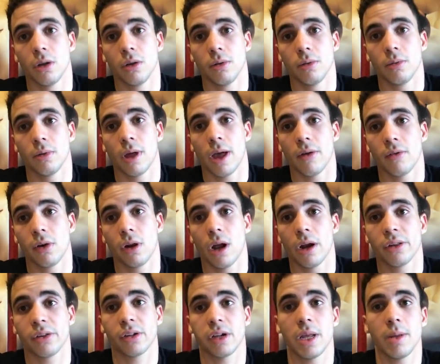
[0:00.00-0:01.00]
have a lot
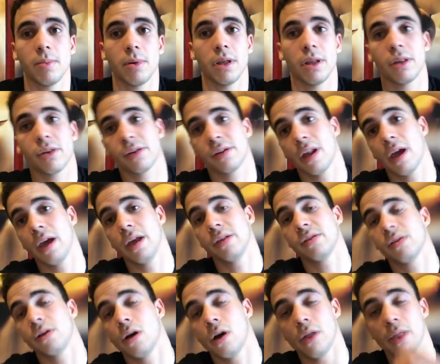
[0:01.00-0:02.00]
of sleepless nights
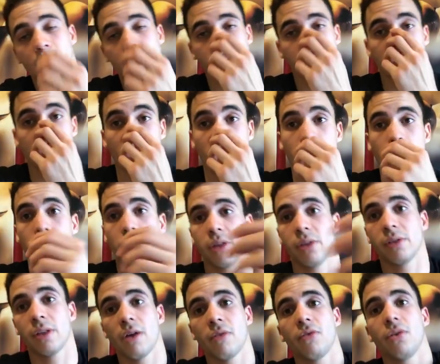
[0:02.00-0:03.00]
and all that stuff, but it's
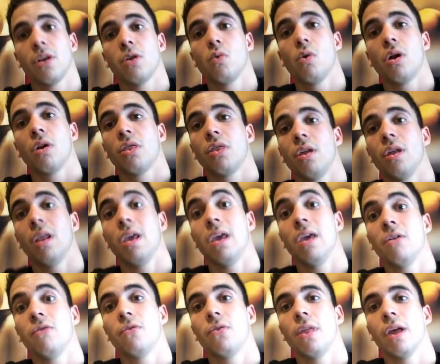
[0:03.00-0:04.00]
definitely worth it
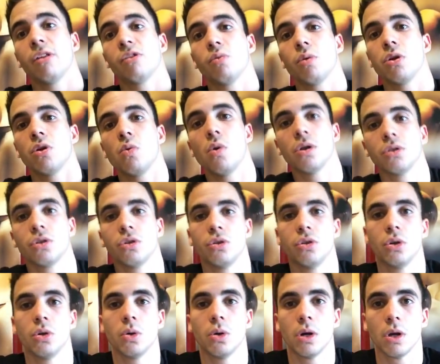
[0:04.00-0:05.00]
if that's what you want to
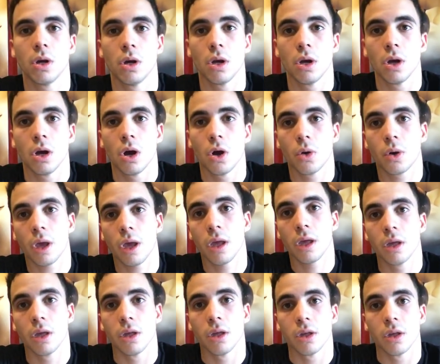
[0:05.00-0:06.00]
do.
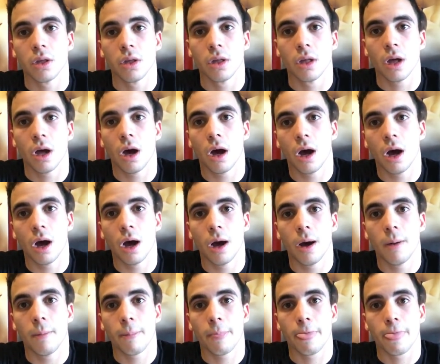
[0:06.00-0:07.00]
Okay,
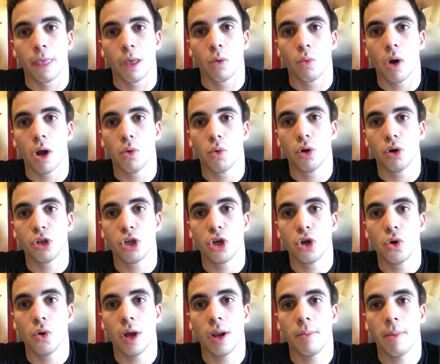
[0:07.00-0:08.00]
when will
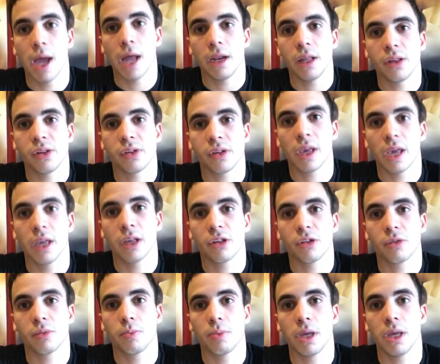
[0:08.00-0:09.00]
you and Manny's
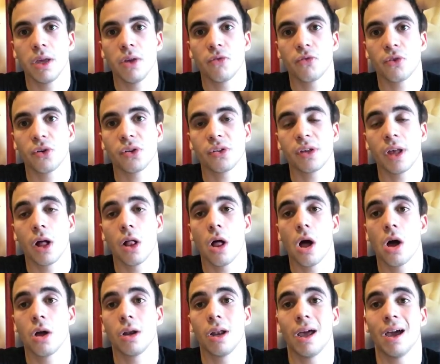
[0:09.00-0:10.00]
Skinks be for sale
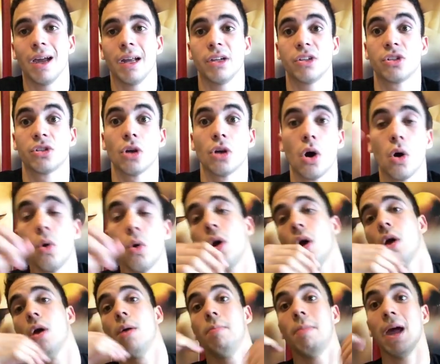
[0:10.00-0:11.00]
online? So
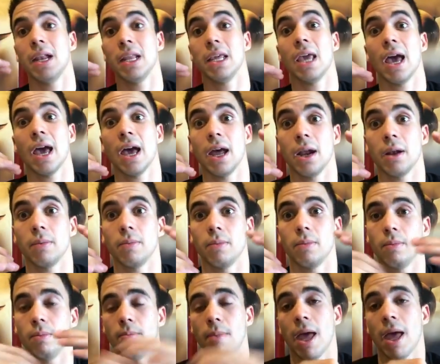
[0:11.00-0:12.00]

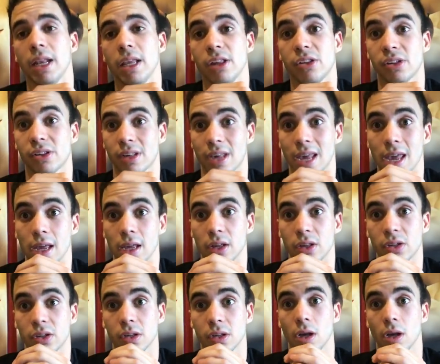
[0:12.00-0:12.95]
Manny's Skinks